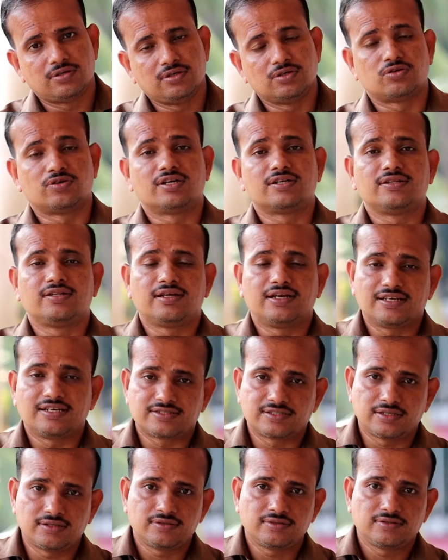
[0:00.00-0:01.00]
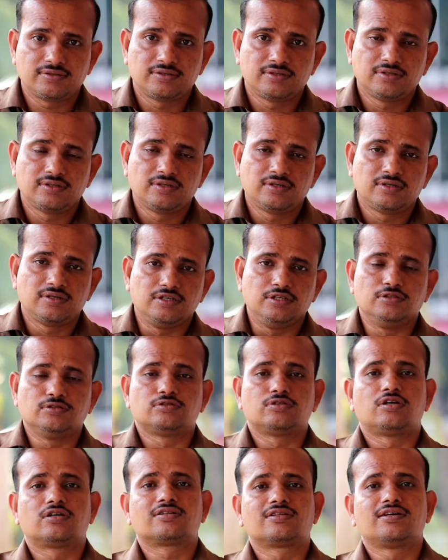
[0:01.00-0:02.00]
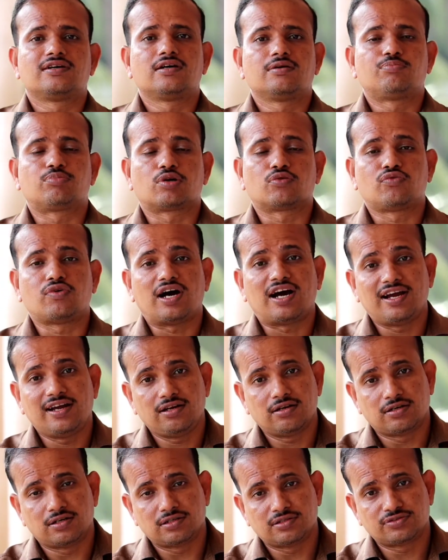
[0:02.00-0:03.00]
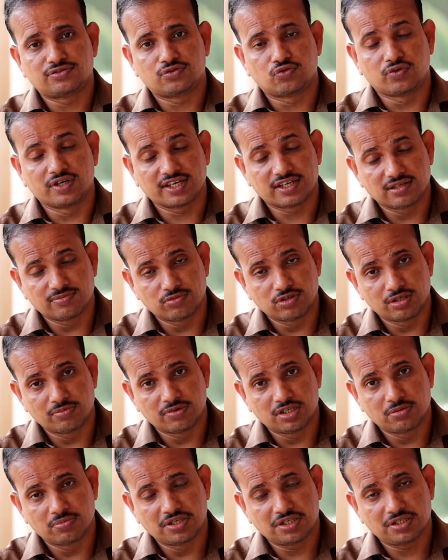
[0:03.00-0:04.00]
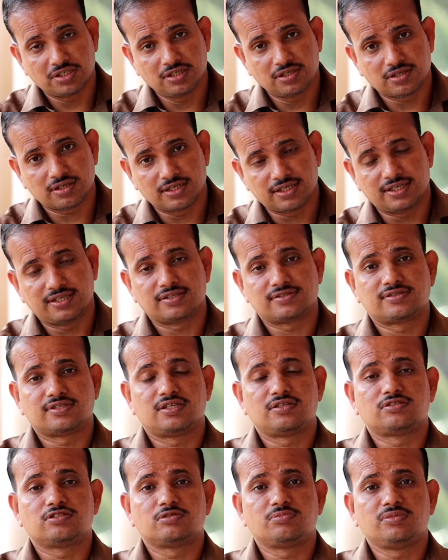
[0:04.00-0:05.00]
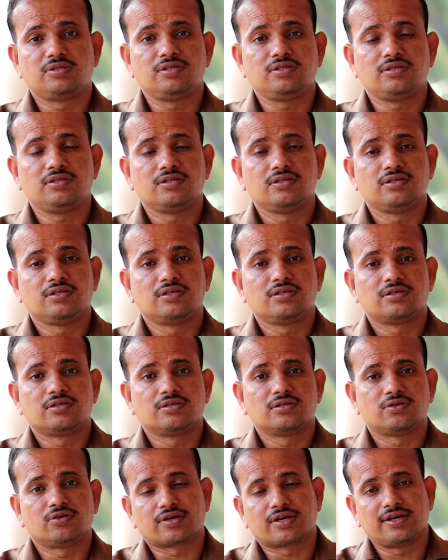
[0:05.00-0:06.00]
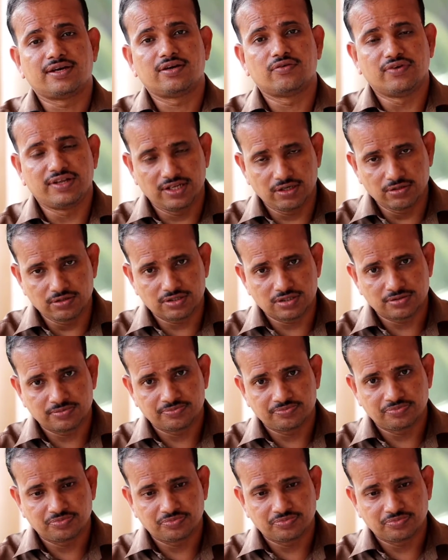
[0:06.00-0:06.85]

You read the lesson. You wrote the profile of Vaikom Muhammad Bashir and sent to me. Okay, very good.